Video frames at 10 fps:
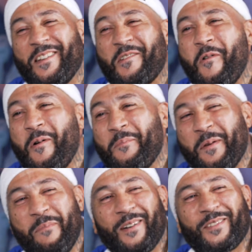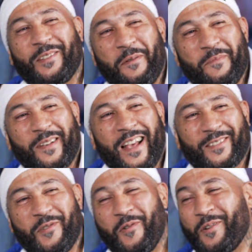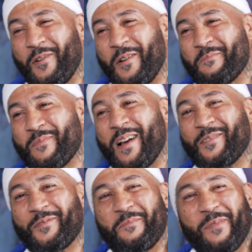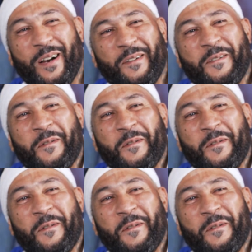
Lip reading: He called me about something that's going on in Brownsville, but